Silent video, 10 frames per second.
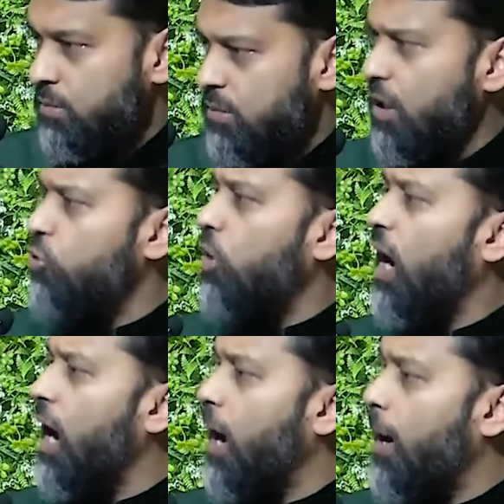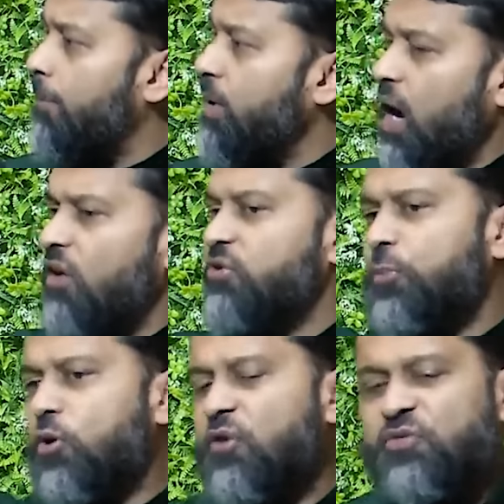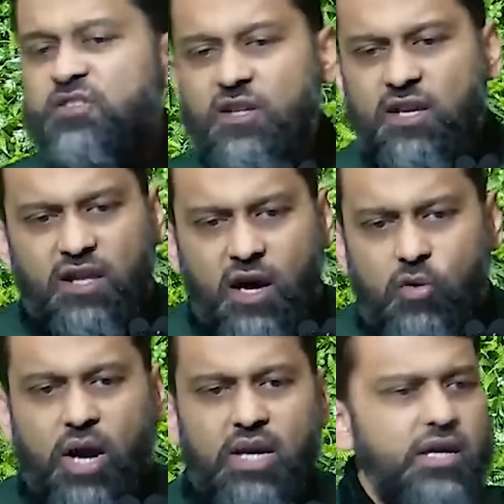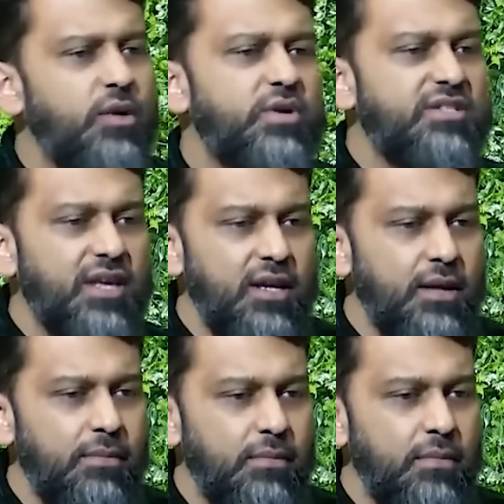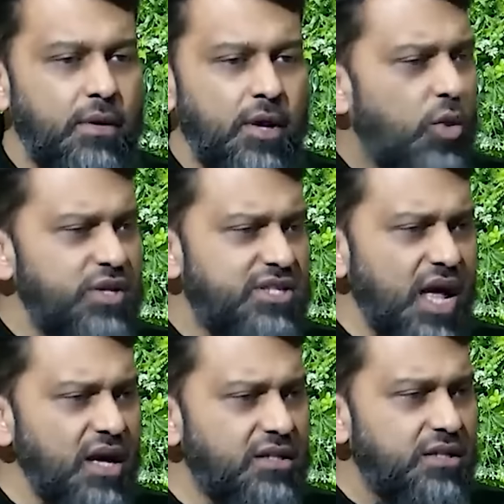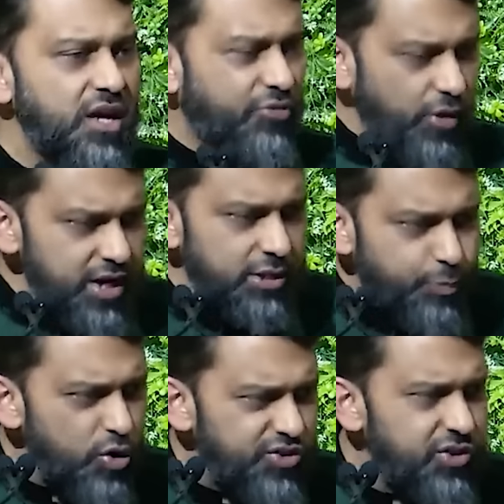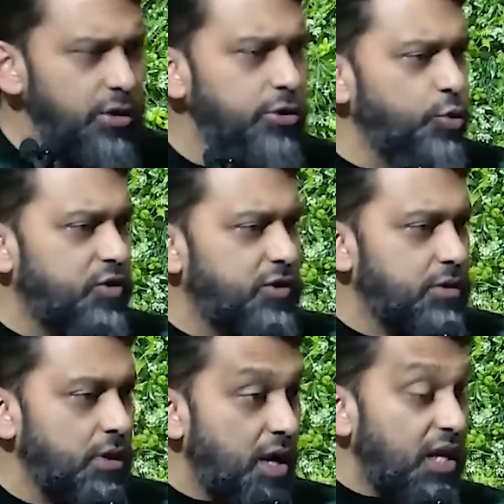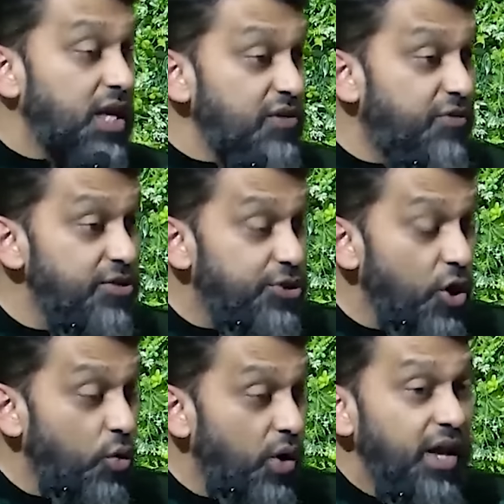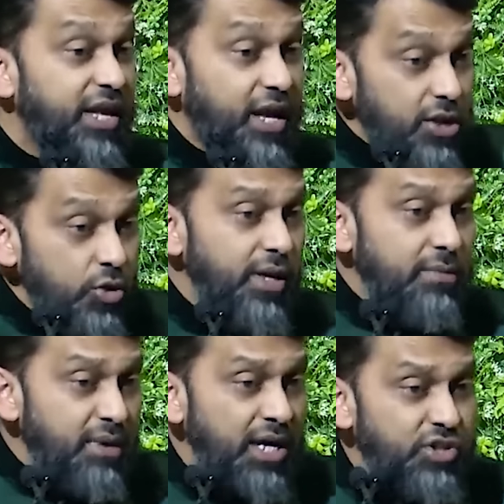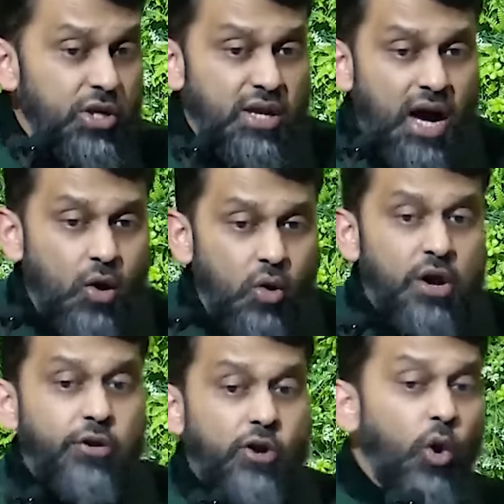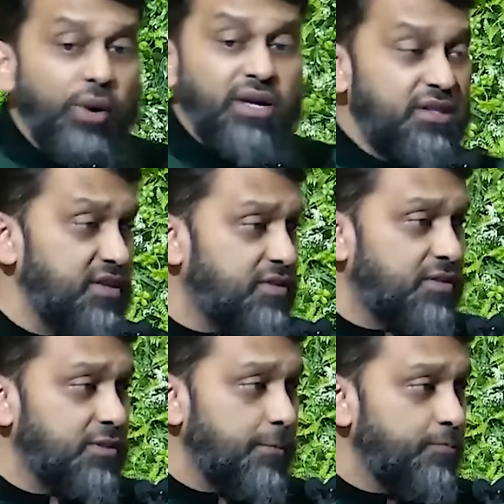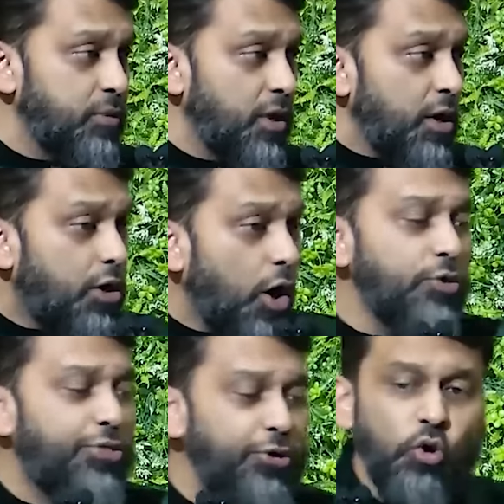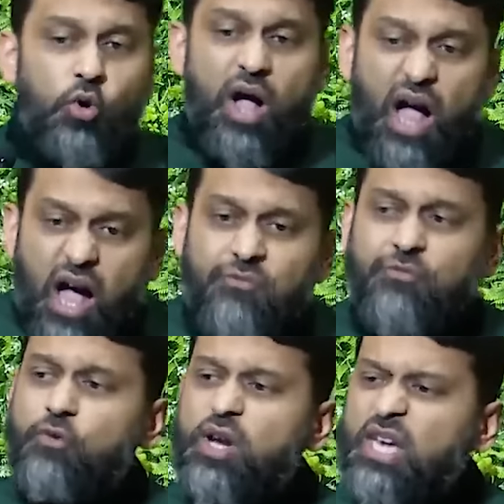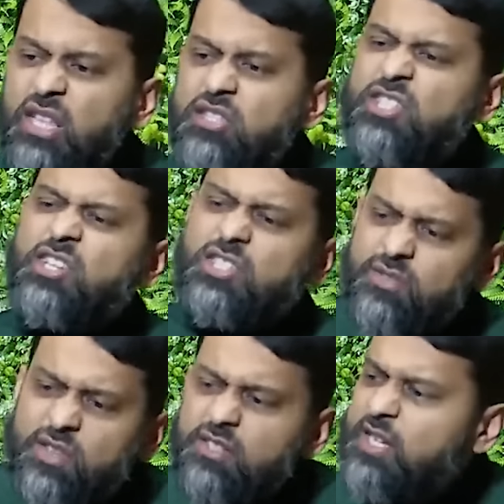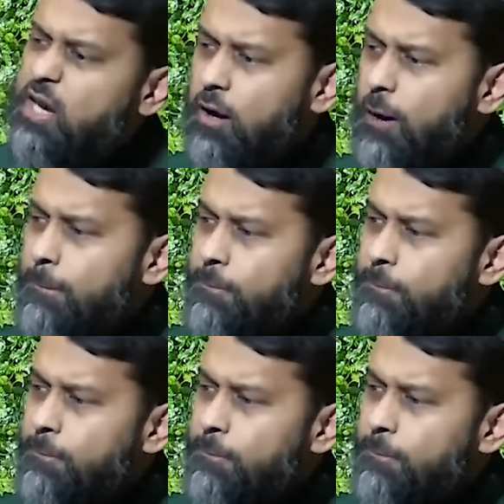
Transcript: The dua of the Prophet sallallahu alaihi wasallam was not for his personal use. Even though, can you imagine now, knowing this, go through every instance of the seerah